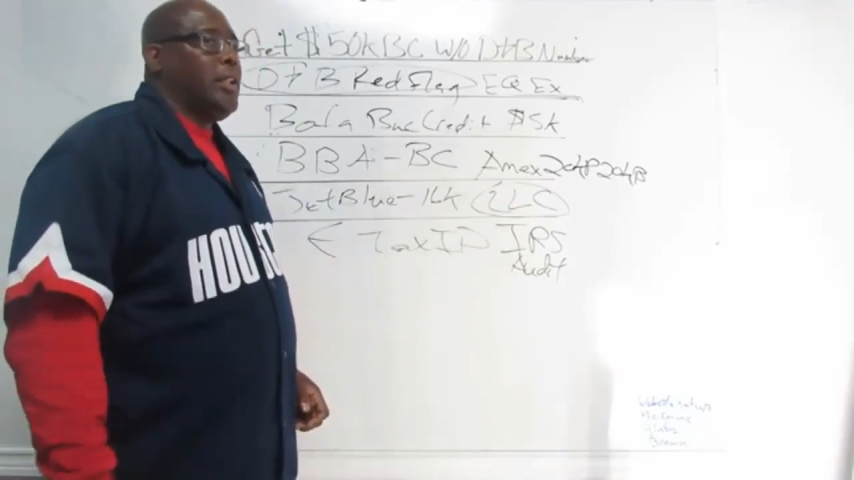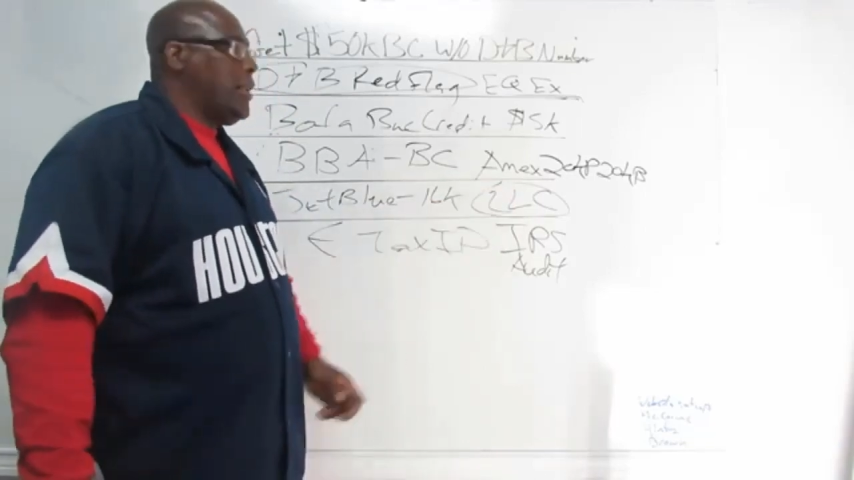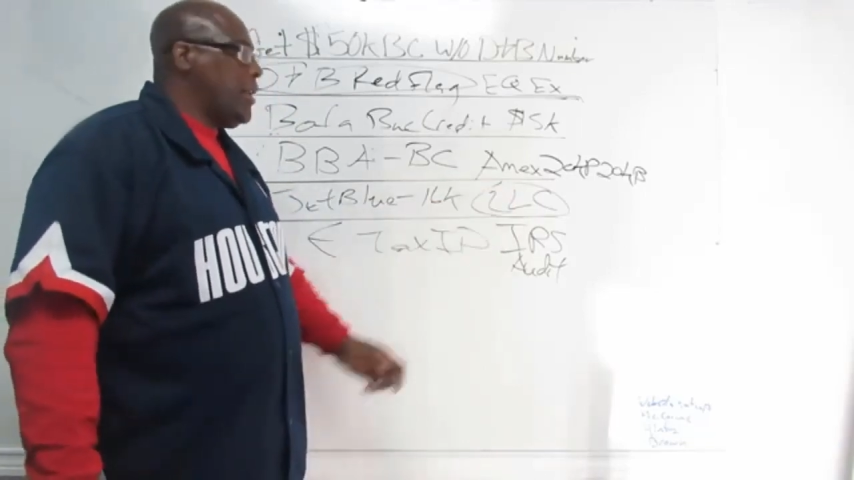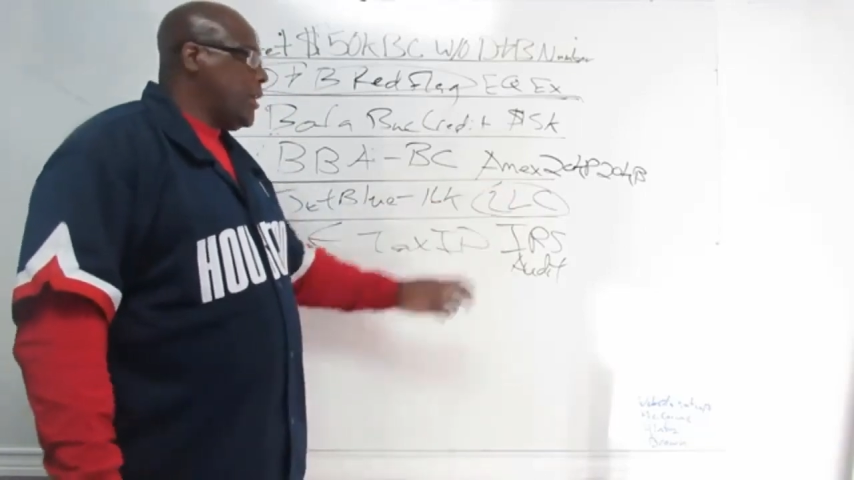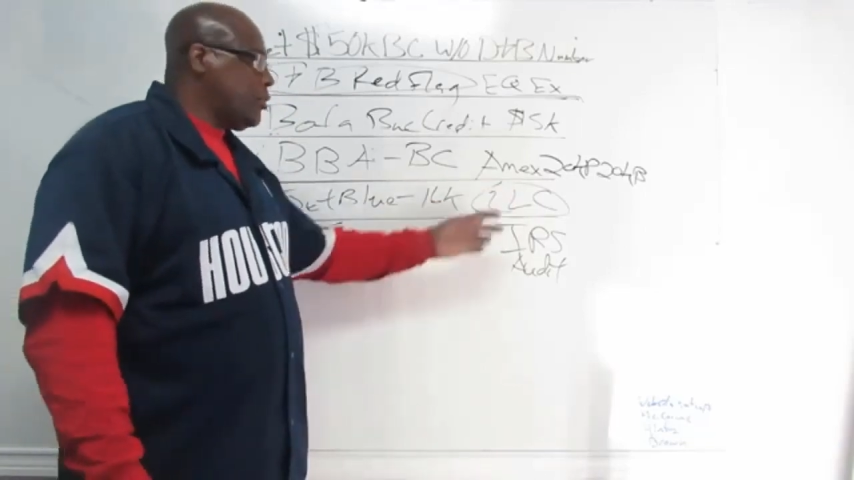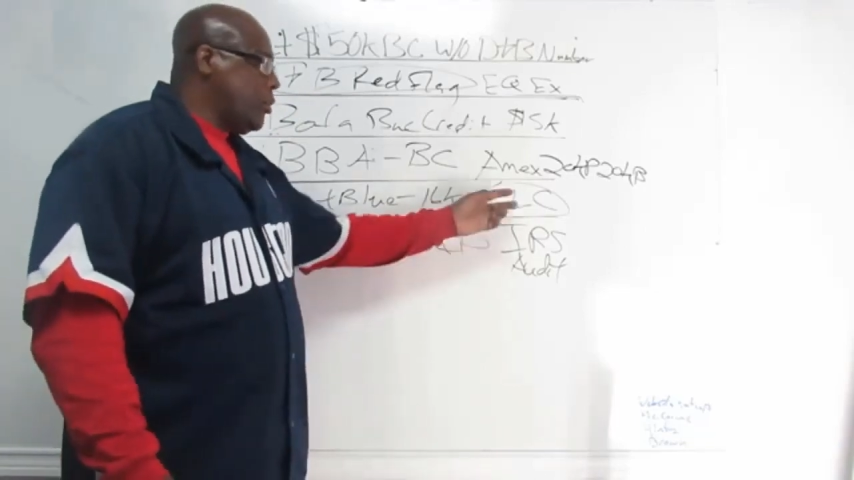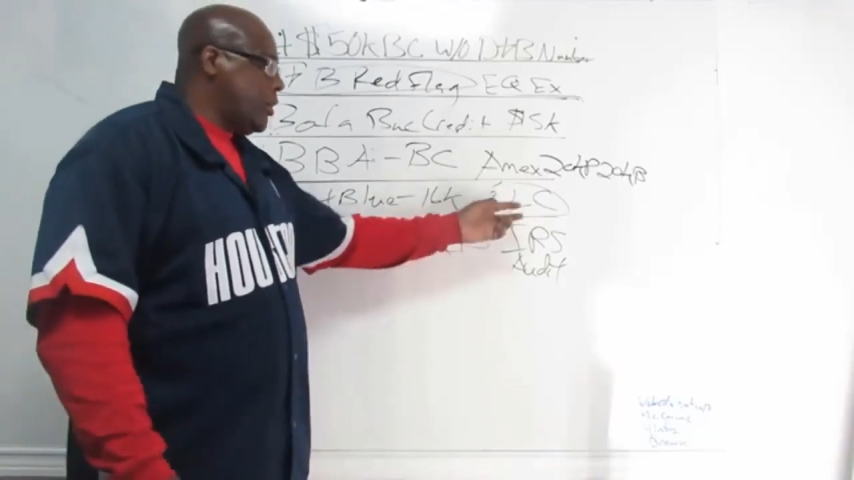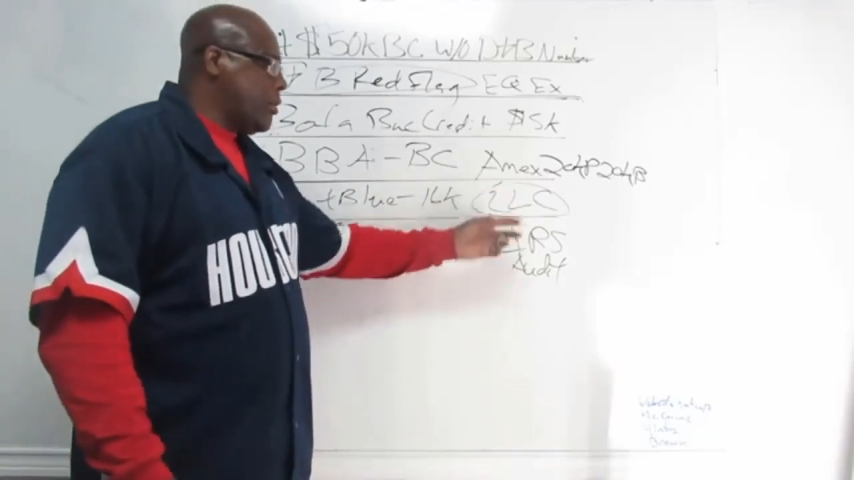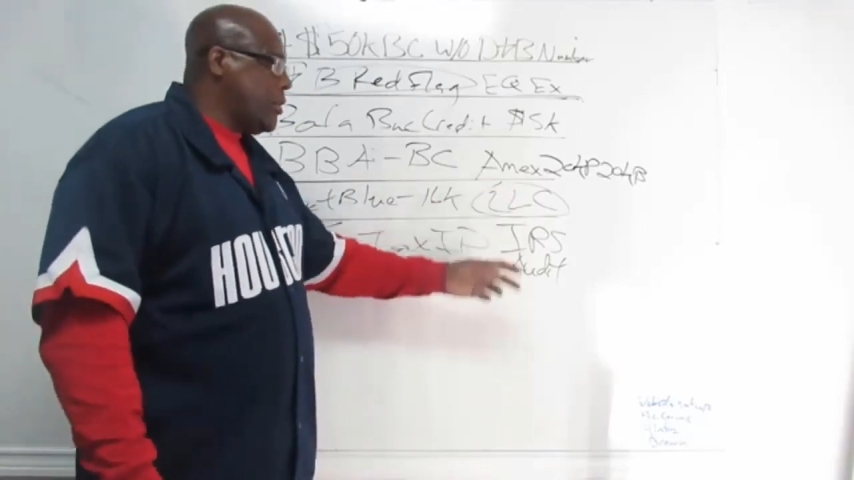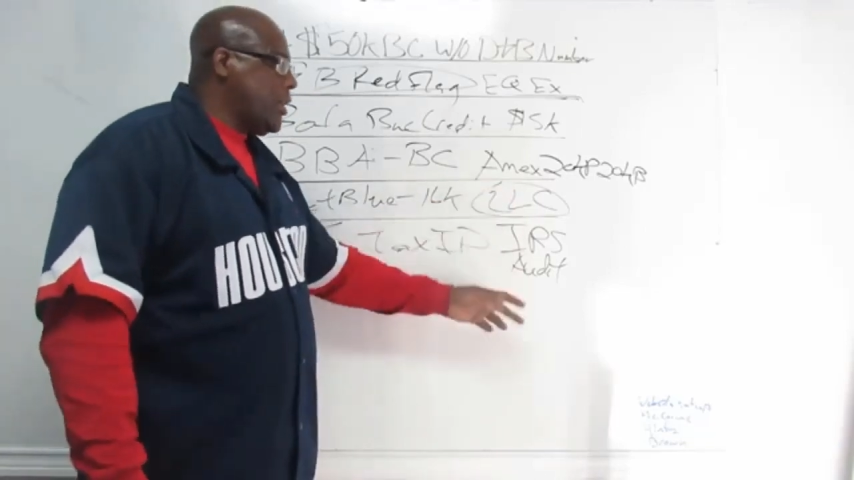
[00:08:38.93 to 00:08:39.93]
And that's
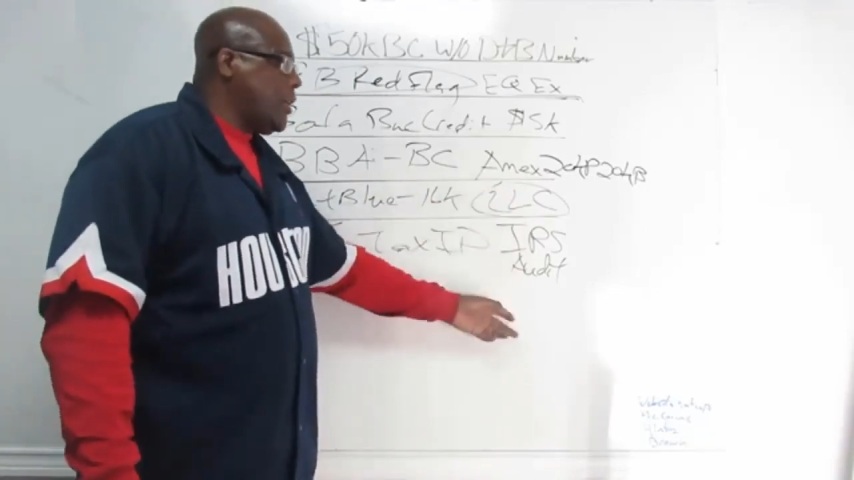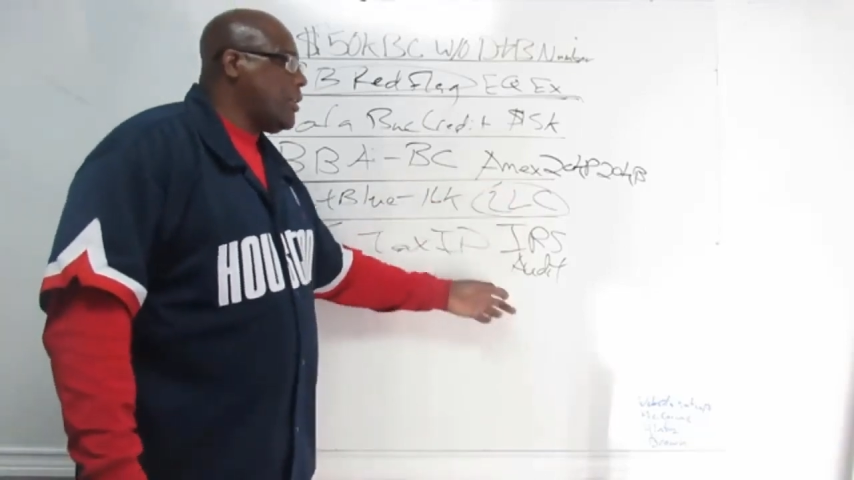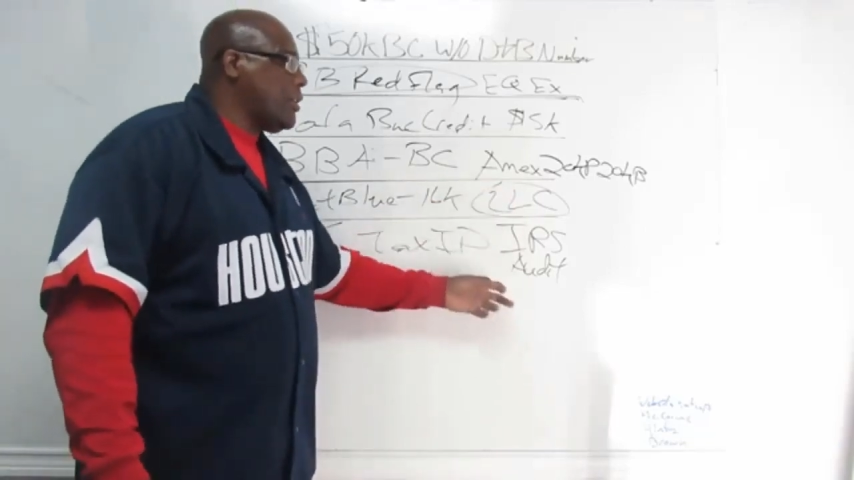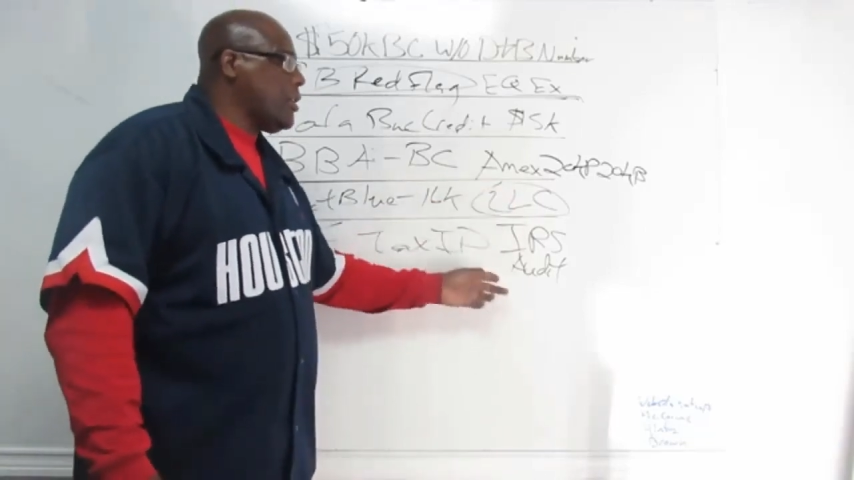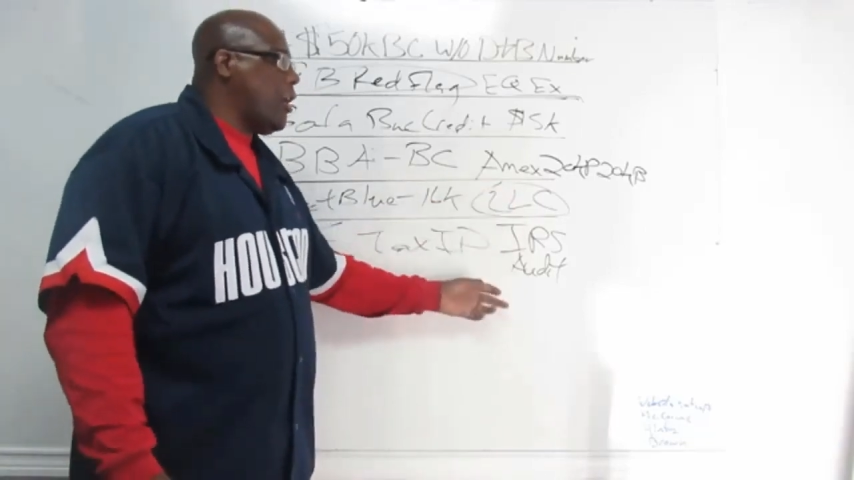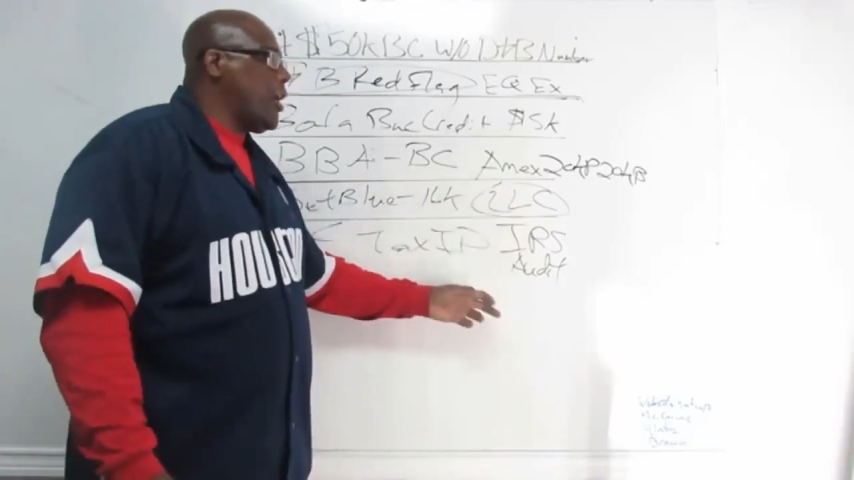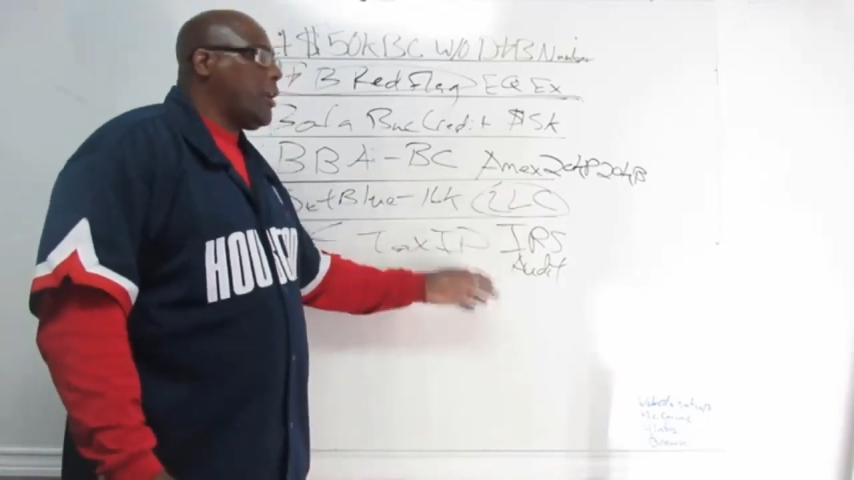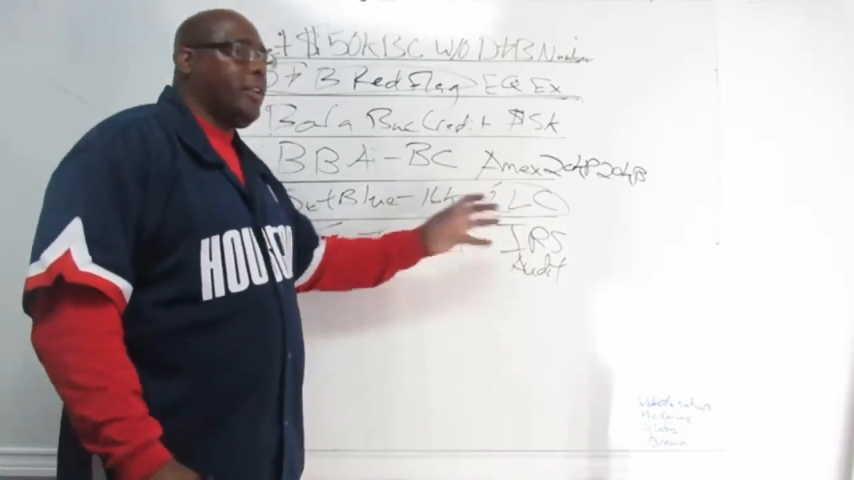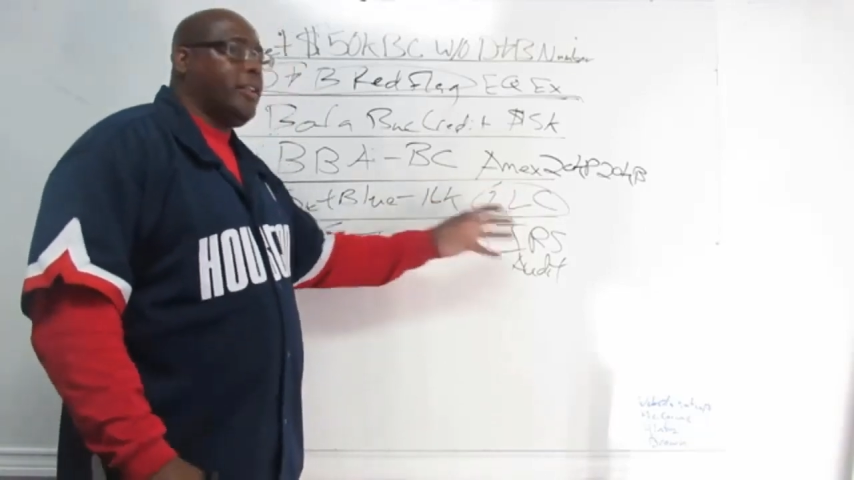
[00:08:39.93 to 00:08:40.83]
what created the audit.